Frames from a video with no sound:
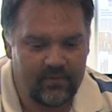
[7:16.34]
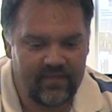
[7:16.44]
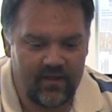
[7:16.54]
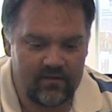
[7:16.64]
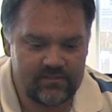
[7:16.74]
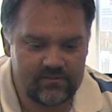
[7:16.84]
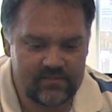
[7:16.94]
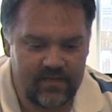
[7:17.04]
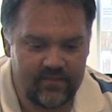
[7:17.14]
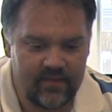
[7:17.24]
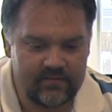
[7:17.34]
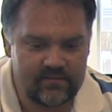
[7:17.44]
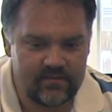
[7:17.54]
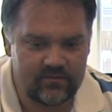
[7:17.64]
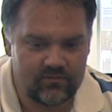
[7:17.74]
But they also said
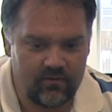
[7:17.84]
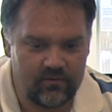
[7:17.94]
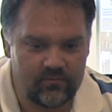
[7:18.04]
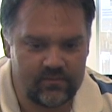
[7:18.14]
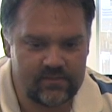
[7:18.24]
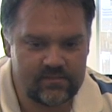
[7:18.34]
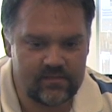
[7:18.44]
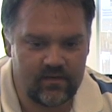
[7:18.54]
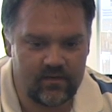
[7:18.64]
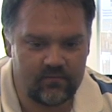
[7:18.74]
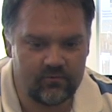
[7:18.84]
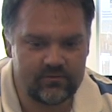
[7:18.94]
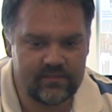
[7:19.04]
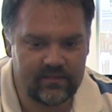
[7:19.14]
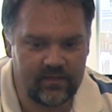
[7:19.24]
that uh, Toronto is uh,
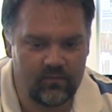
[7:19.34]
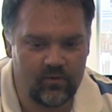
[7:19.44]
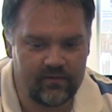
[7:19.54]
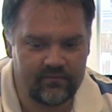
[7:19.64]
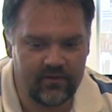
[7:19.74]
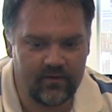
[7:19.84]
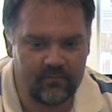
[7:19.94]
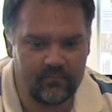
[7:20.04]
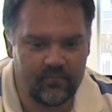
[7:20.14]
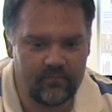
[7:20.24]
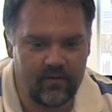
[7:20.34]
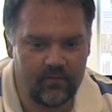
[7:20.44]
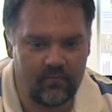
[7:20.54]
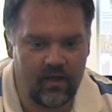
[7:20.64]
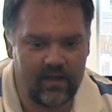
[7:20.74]
routinely one of their
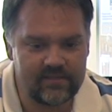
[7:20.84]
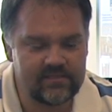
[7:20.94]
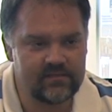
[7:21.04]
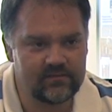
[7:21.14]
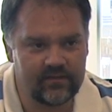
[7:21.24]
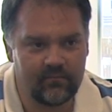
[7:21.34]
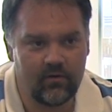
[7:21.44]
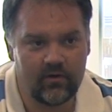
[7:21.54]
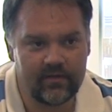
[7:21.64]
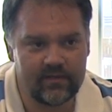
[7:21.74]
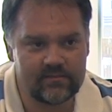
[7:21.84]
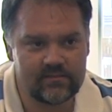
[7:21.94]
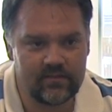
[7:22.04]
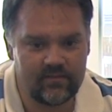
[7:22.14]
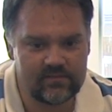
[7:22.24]
highest yielding
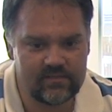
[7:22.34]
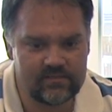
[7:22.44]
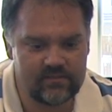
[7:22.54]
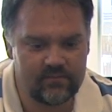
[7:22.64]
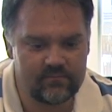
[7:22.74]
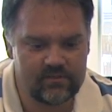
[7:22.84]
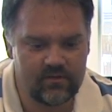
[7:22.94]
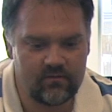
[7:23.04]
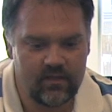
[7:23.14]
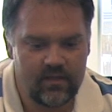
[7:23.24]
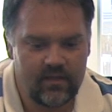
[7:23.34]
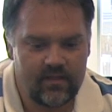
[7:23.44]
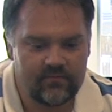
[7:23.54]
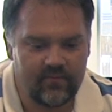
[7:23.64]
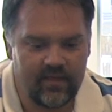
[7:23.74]
markets in the system. So
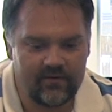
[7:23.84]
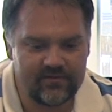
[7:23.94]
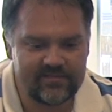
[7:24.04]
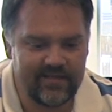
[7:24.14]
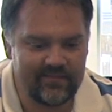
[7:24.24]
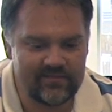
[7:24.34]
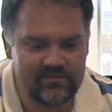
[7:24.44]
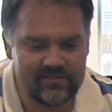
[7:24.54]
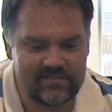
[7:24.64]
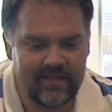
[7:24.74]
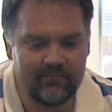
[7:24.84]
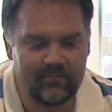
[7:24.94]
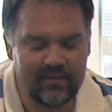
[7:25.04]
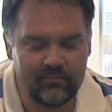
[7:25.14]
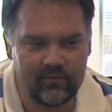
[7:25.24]
so they understand these are the same
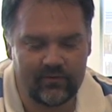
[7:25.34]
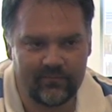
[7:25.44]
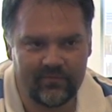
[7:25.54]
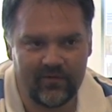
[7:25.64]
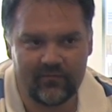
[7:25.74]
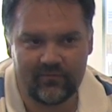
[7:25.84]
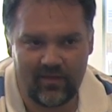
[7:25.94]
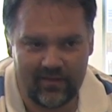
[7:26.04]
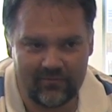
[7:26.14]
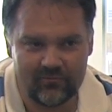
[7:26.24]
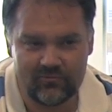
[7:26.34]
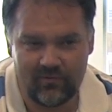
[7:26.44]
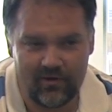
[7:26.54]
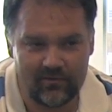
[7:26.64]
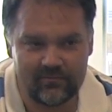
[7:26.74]
people that are flying through
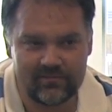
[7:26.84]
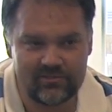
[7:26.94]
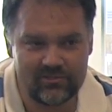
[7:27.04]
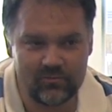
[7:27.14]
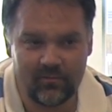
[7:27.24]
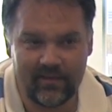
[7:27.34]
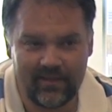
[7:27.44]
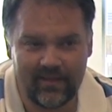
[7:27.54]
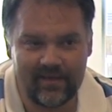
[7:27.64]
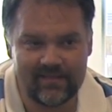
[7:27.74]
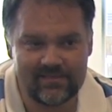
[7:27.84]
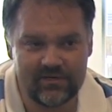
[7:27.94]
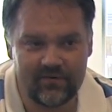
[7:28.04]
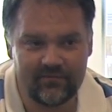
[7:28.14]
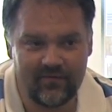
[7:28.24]
Toronto. It's just we're making it
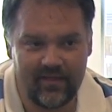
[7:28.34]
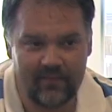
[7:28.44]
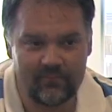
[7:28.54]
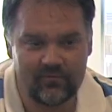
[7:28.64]
easier for them.